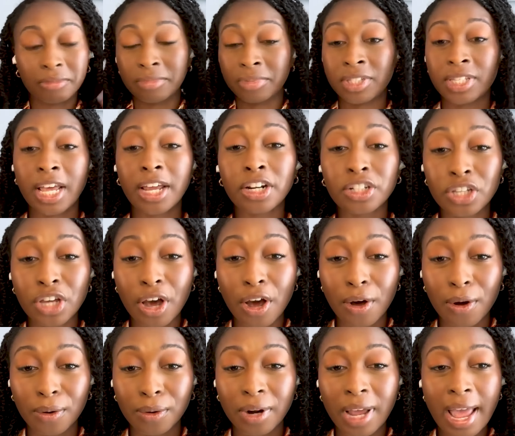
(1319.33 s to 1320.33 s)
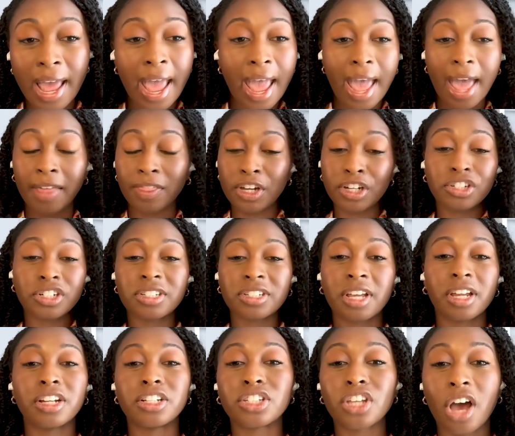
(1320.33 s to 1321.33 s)
set a tone, and they're just
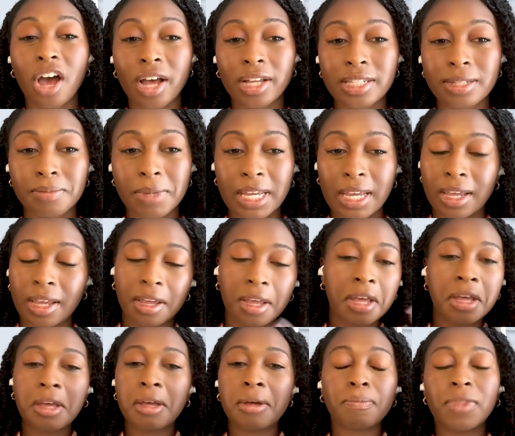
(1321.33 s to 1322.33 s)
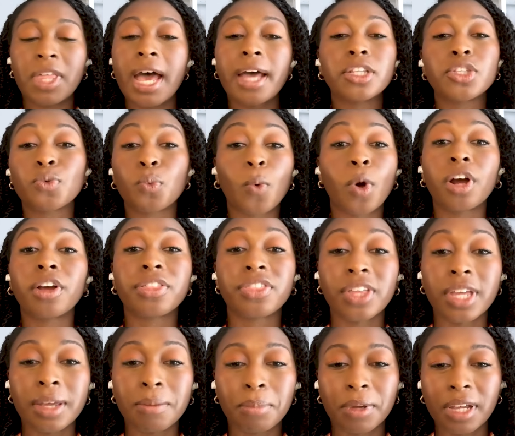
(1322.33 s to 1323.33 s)
going to toss me, that's worth it